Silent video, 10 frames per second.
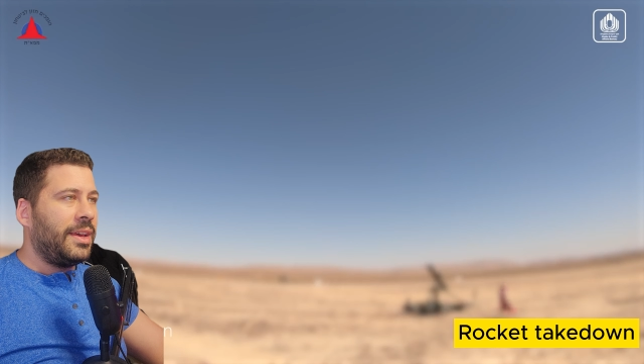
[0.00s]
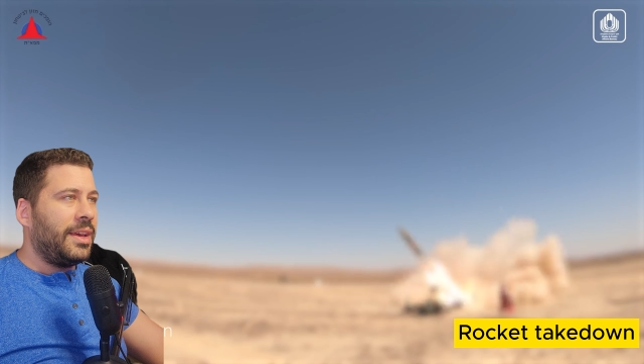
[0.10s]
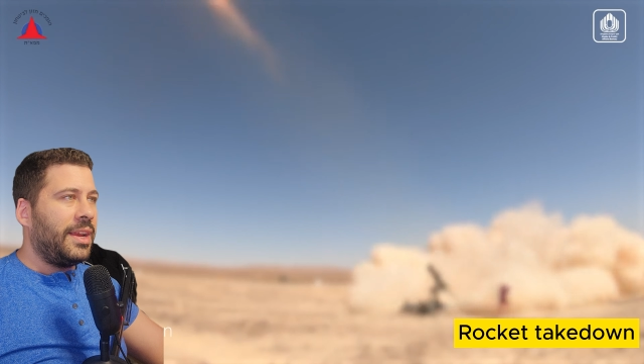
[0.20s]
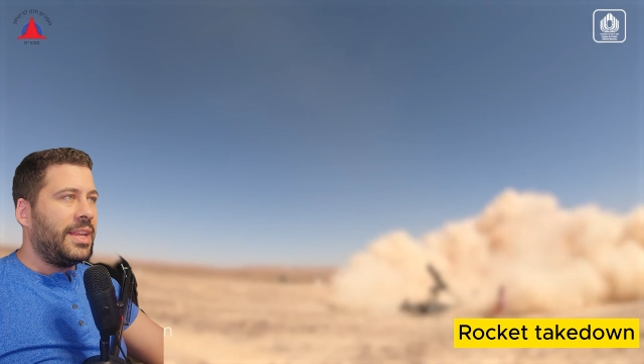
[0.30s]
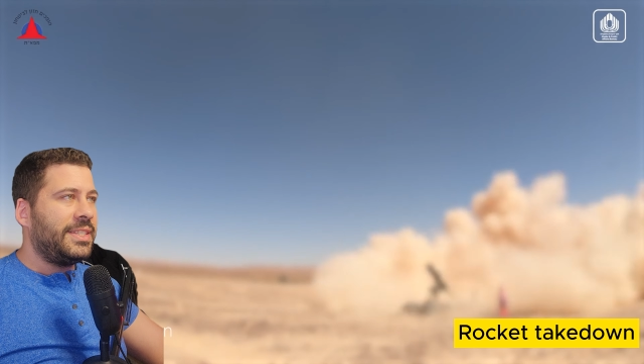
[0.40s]

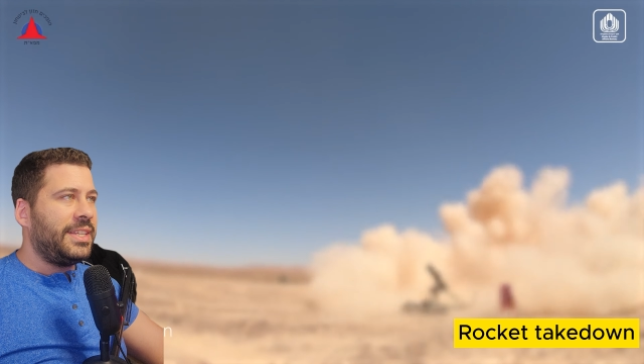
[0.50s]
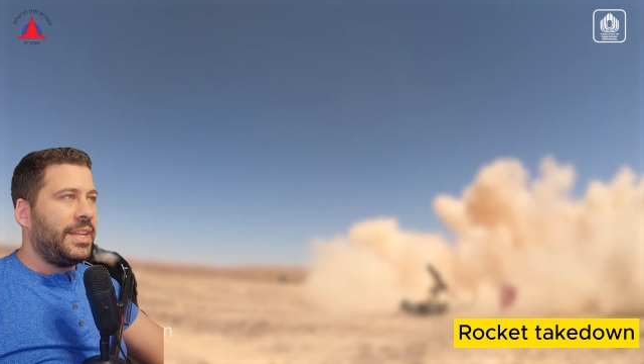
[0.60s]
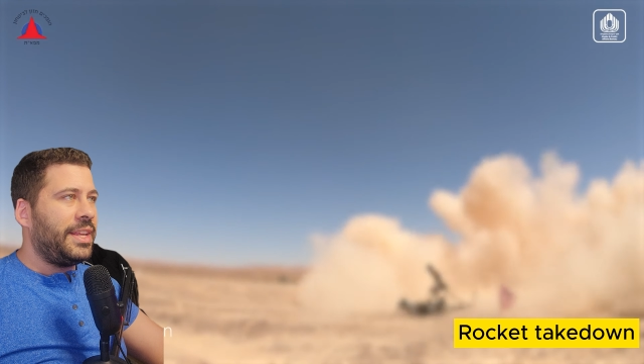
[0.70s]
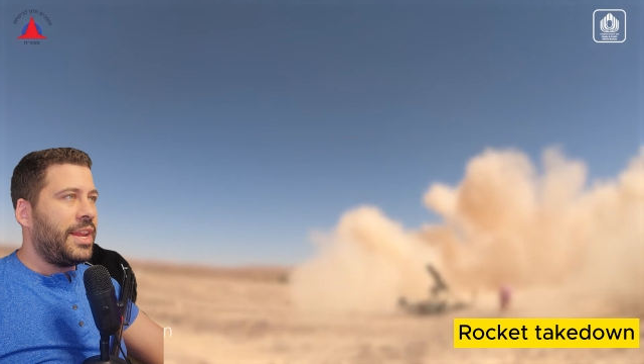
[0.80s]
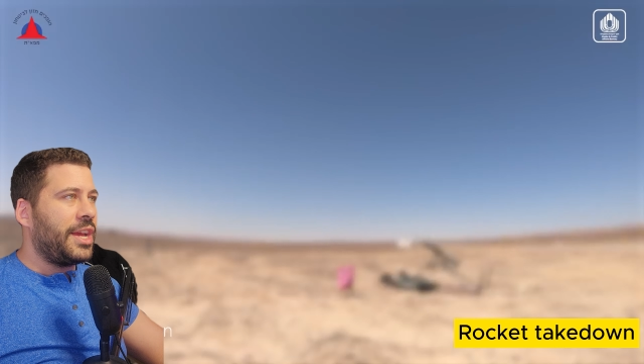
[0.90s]
let's see it
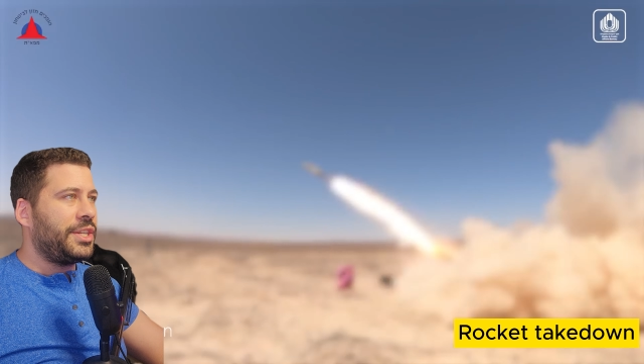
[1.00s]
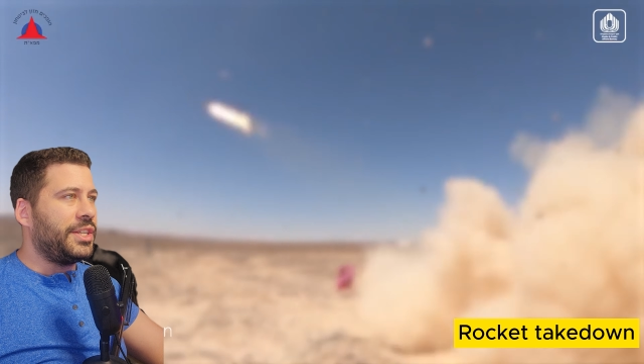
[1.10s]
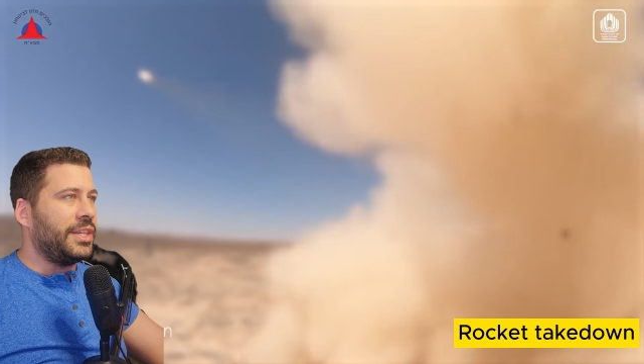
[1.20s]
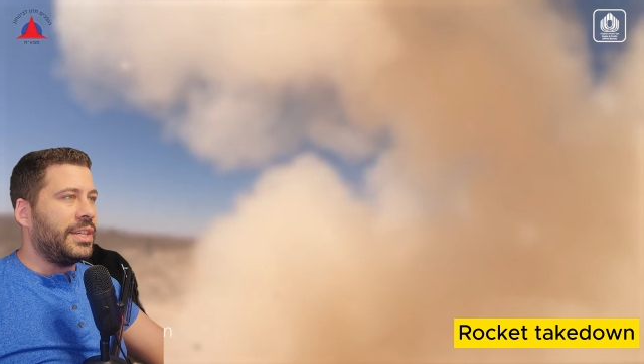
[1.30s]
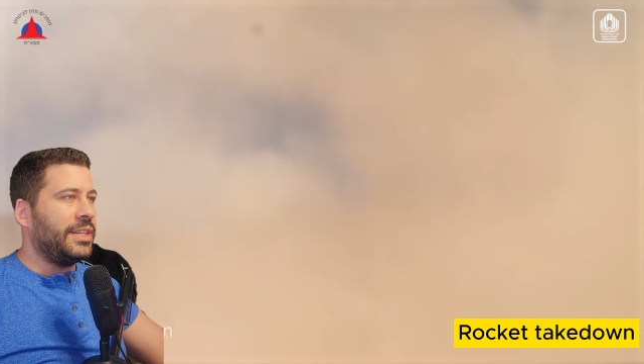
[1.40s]
in action.
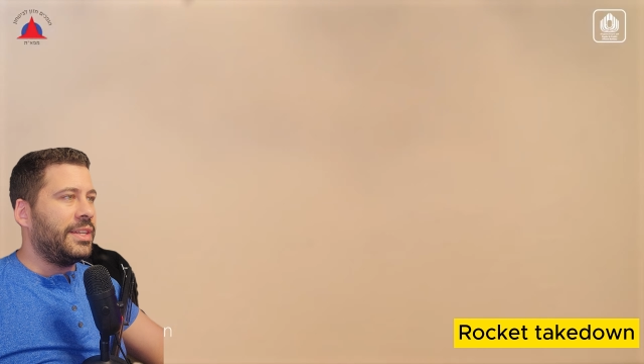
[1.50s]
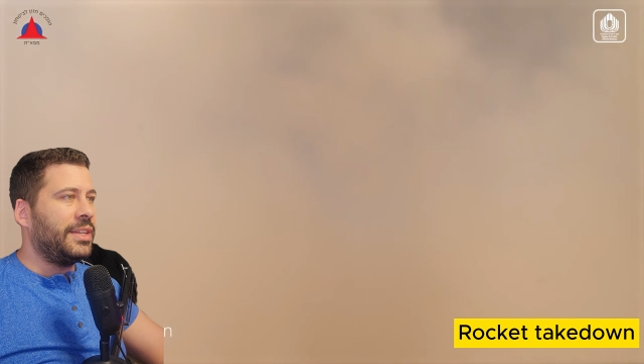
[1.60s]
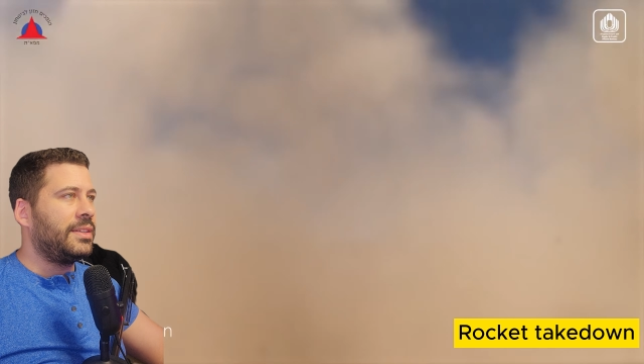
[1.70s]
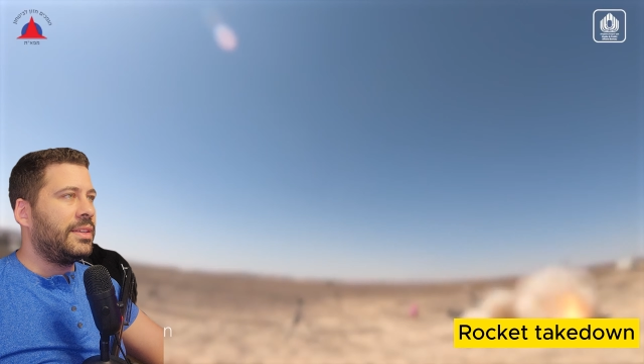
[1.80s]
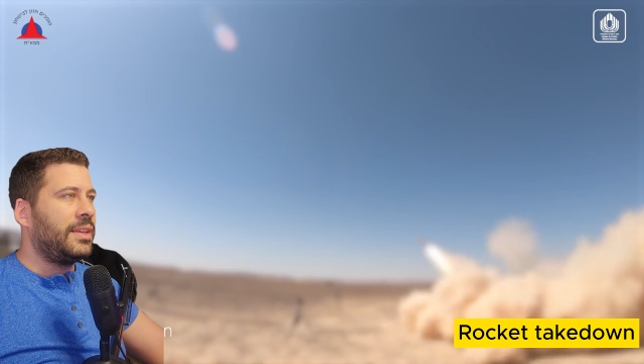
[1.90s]

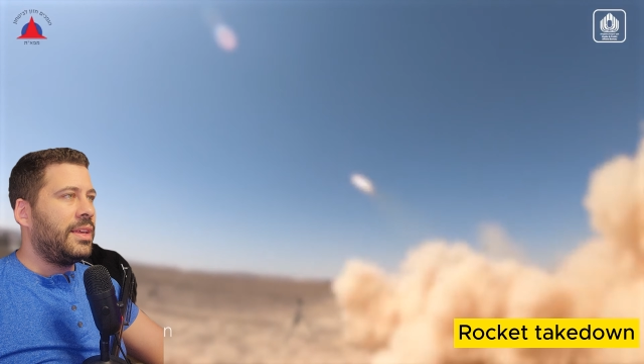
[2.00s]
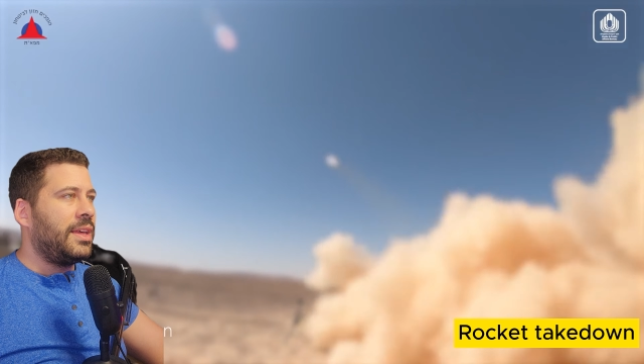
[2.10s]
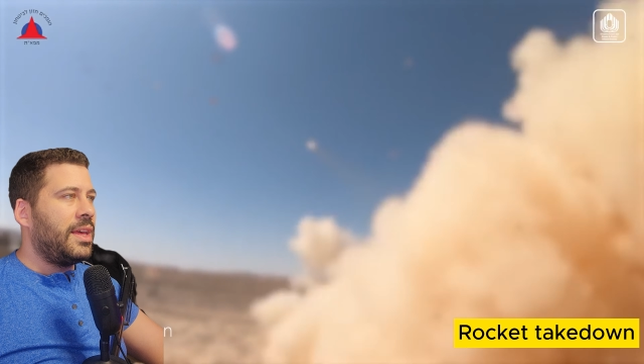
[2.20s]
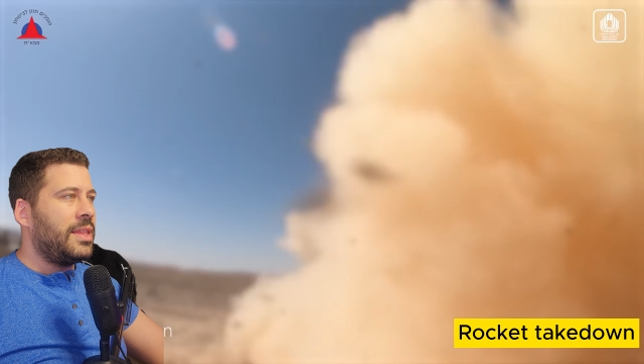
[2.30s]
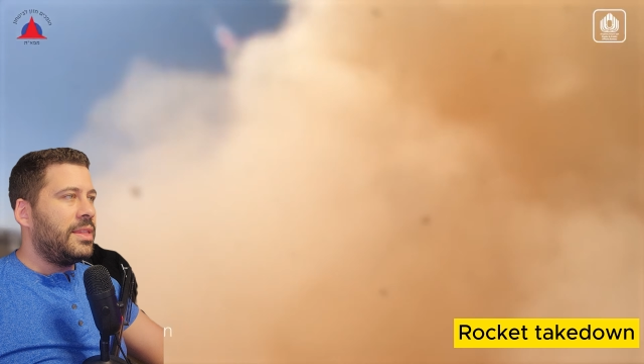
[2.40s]

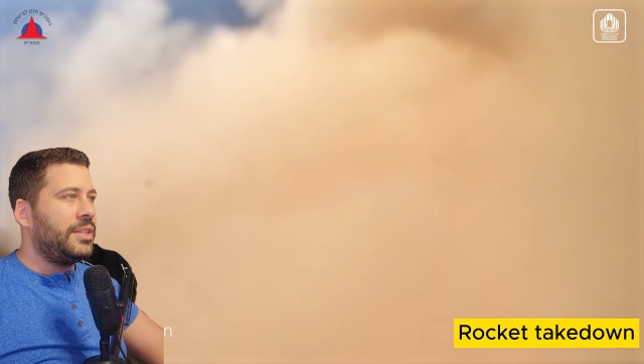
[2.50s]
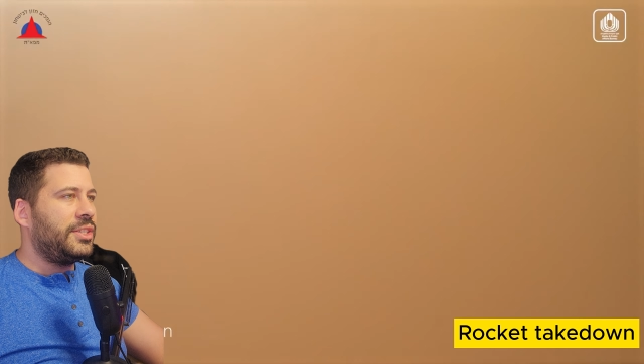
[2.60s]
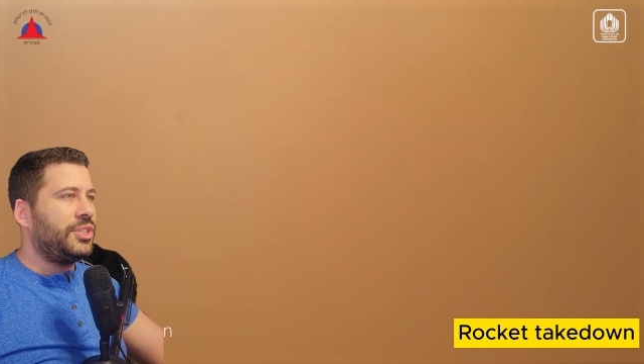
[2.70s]
This is the